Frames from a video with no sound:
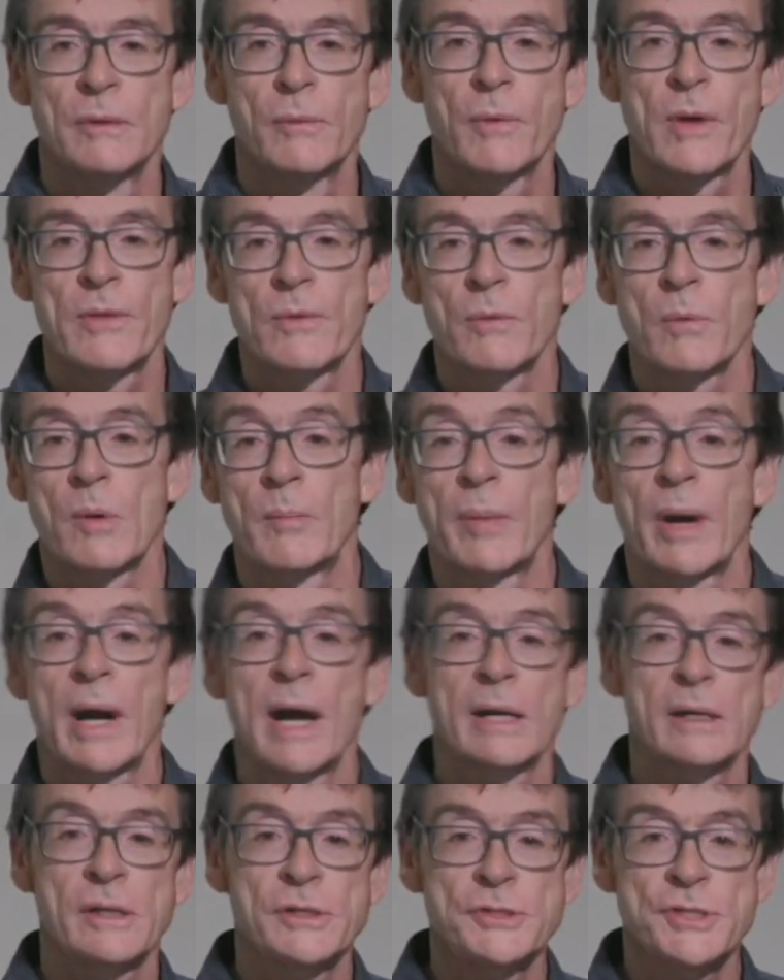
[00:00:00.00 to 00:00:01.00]
whether we're
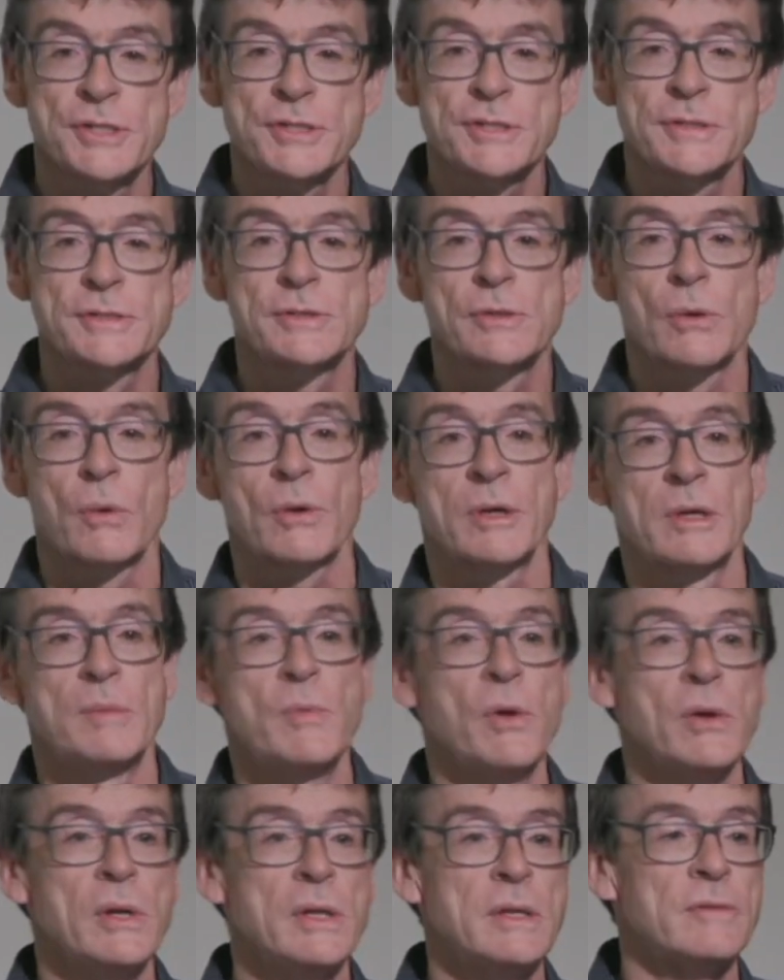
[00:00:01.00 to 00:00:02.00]
biologists or
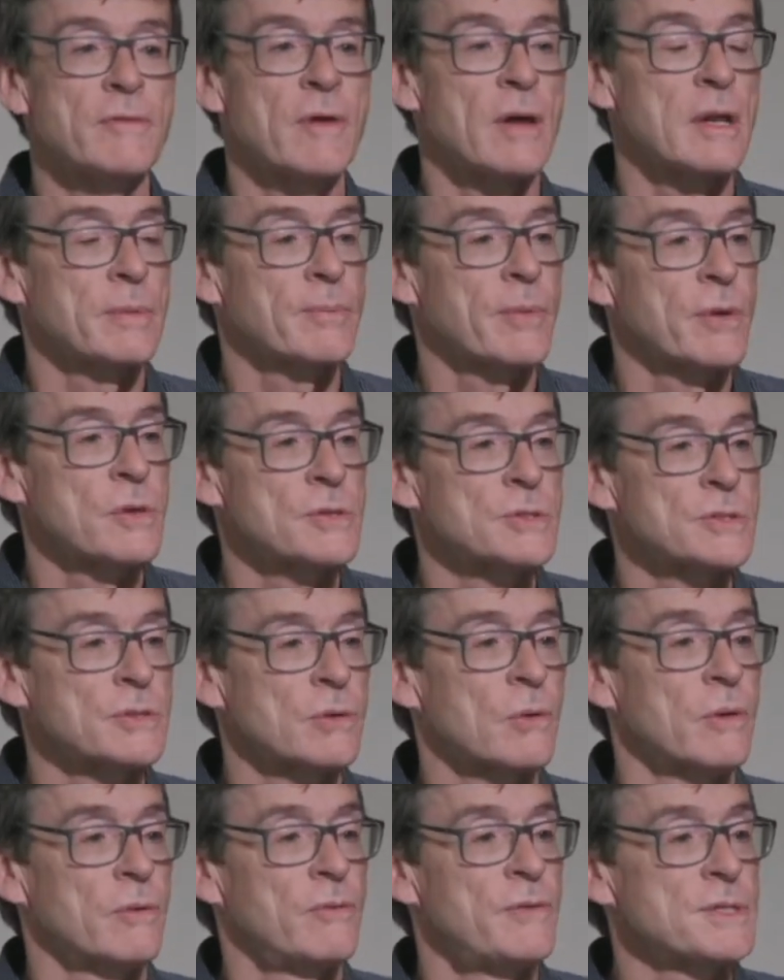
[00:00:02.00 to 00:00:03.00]
community developers
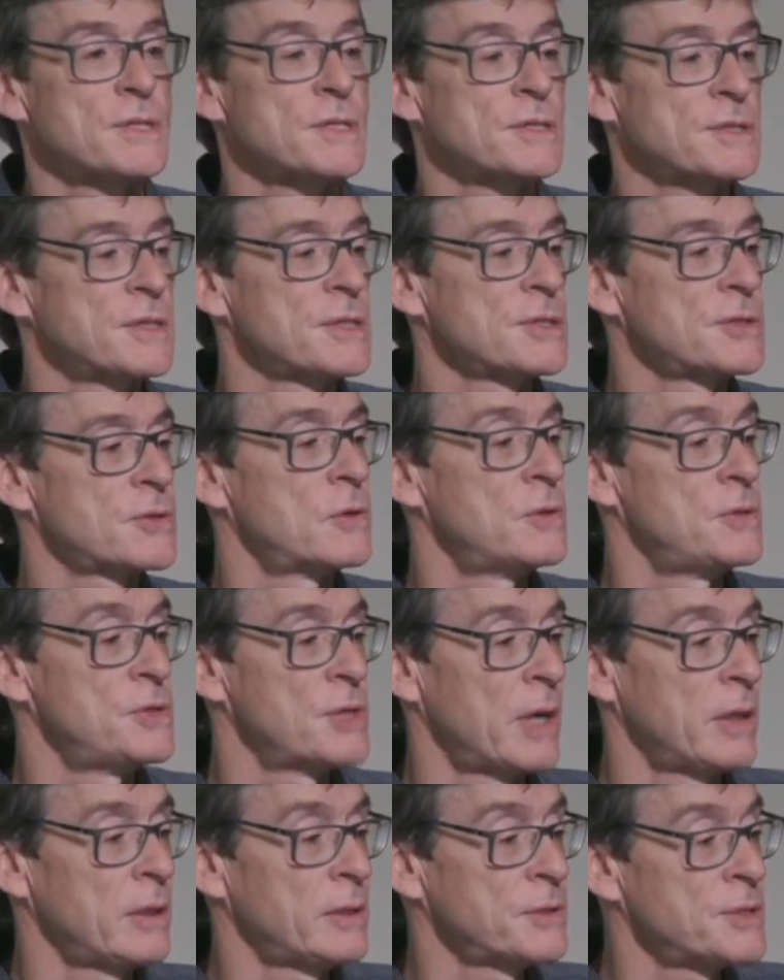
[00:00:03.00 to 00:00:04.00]
or physicists or
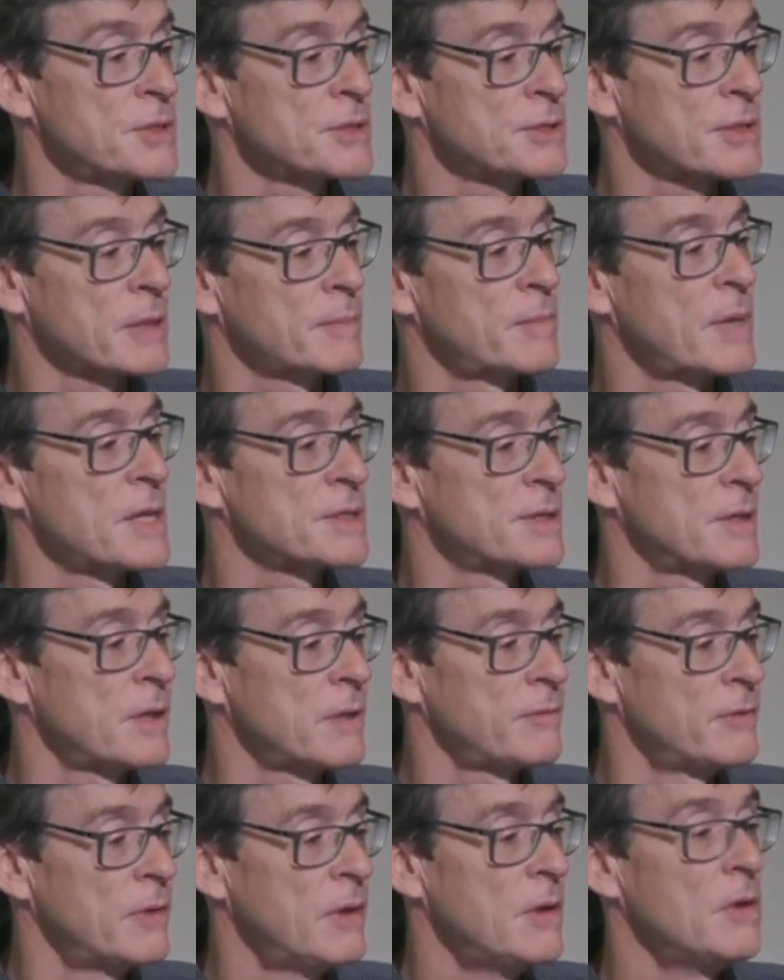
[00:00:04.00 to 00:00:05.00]
geologists like
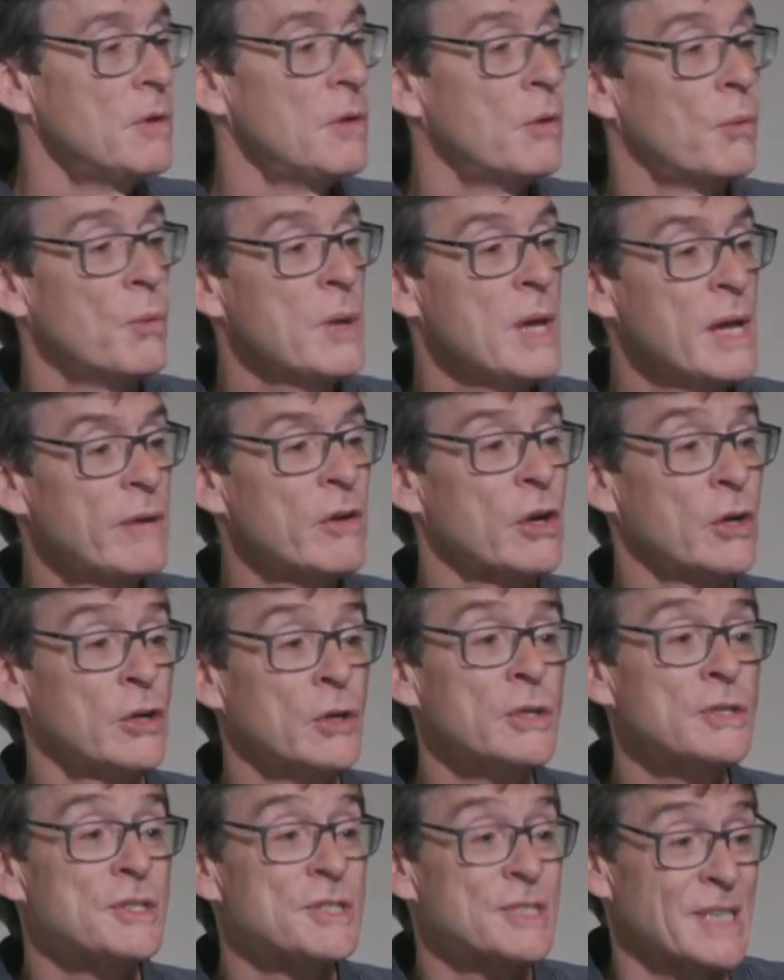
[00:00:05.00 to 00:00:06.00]
myself. We have a
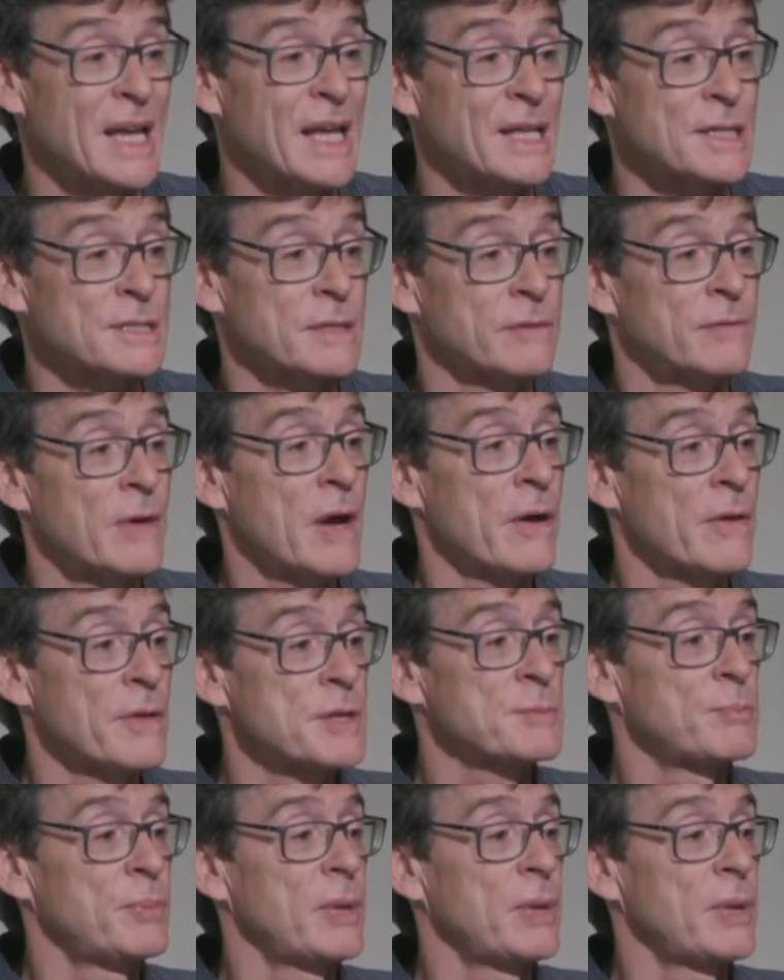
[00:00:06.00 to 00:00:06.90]
good sense of how this